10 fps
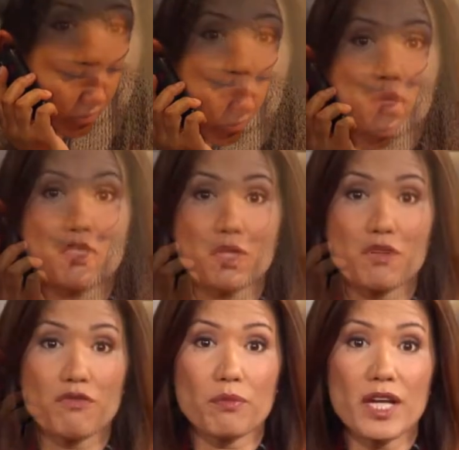your personal
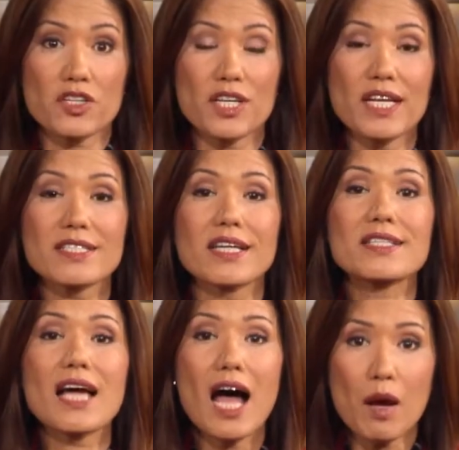information is a
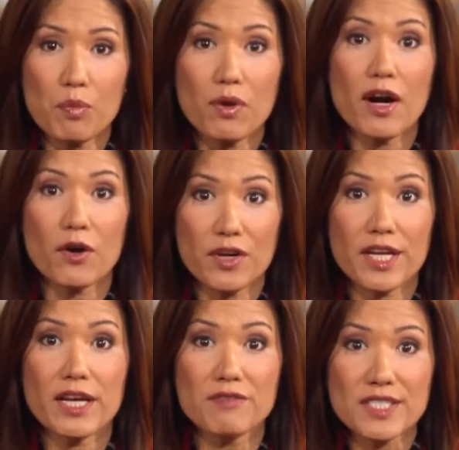top
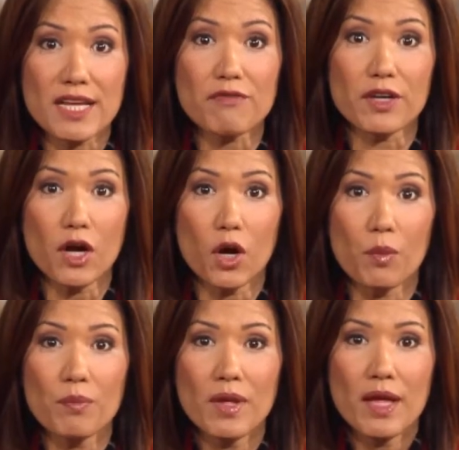priority of Safe at
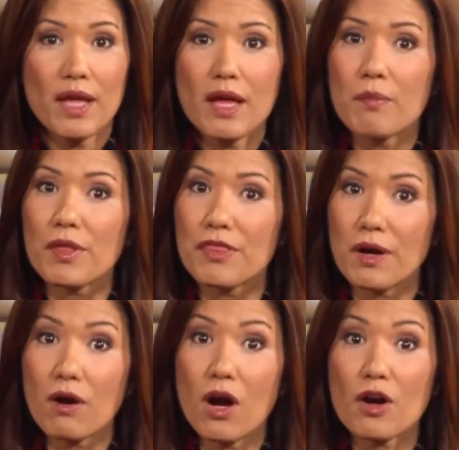Home. But
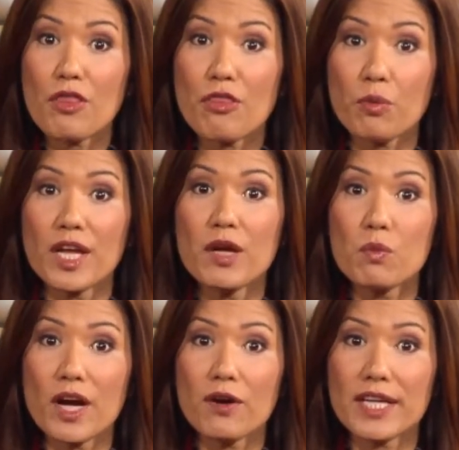there are three
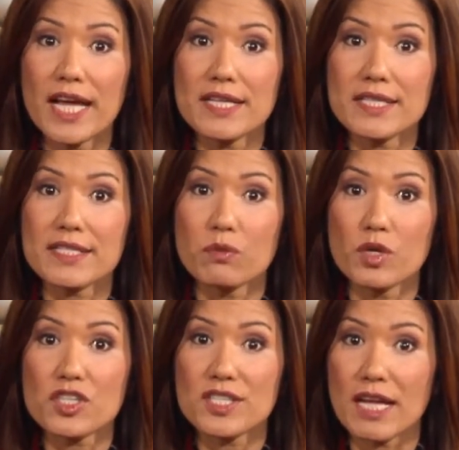rare cases in
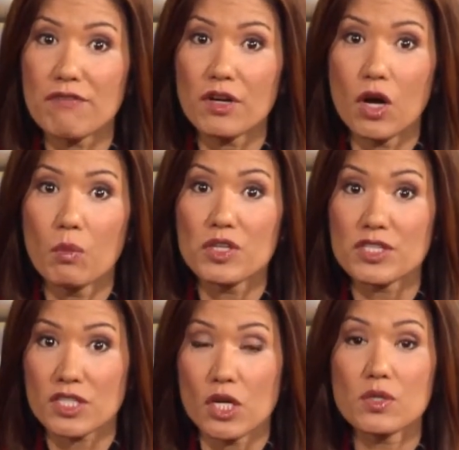which Safe at Home would
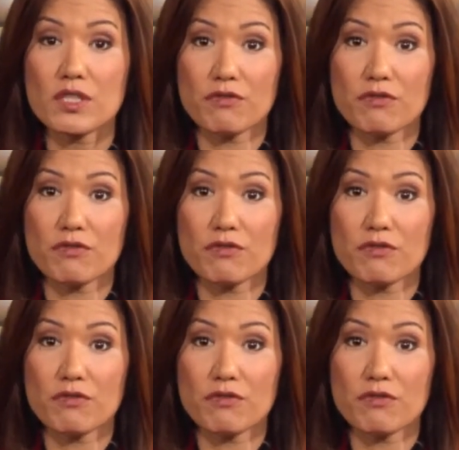disclose